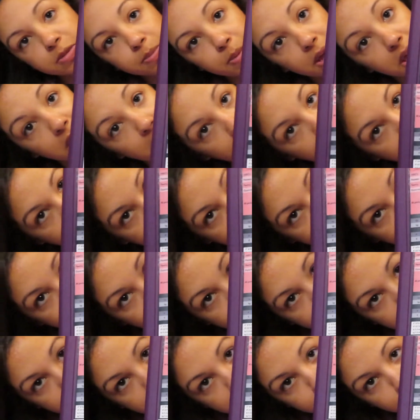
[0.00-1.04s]
speak English
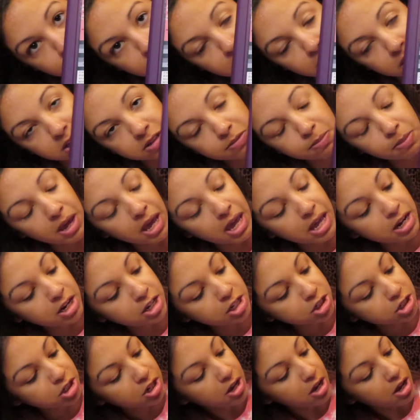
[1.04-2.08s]
but they speak
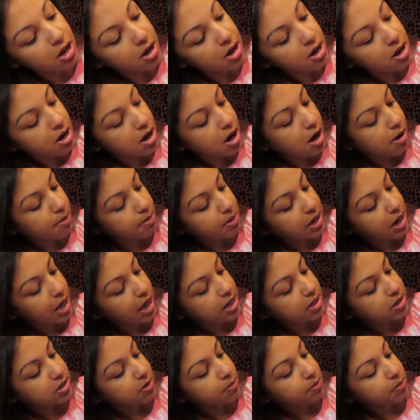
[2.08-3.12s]
Spanish. It
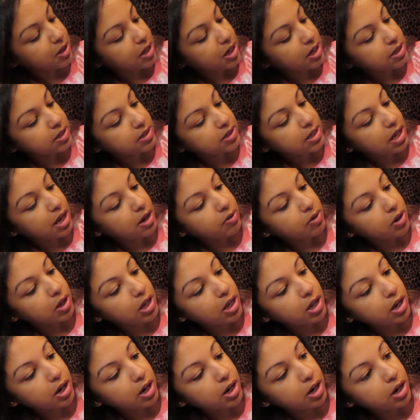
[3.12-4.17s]
has some things down
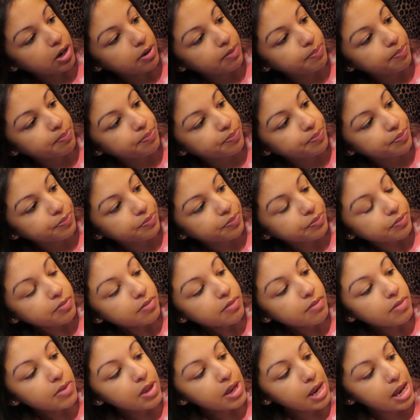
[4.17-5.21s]
here.
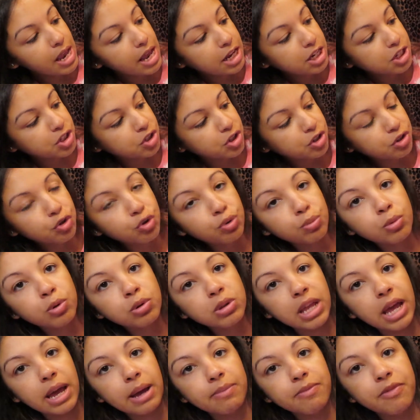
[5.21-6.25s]
It has your normal
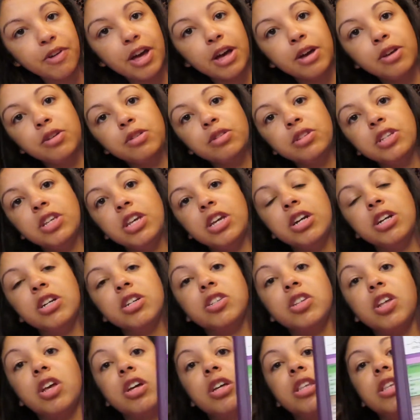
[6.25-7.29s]
lab values here,
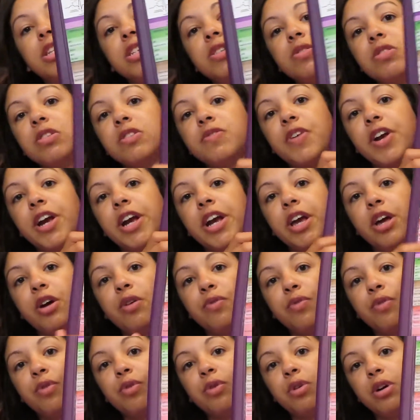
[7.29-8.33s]
so this was very
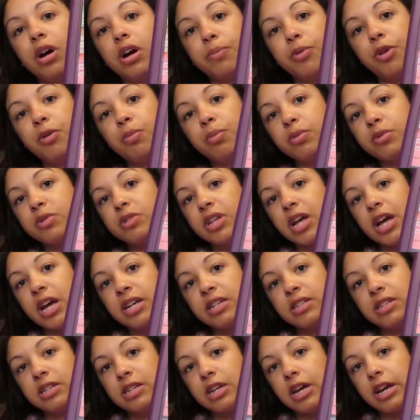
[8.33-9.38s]
helpful. Pupil
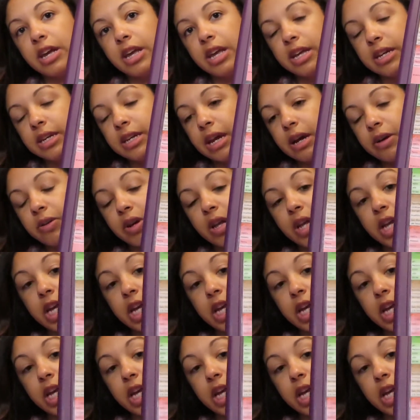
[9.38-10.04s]
sizes again down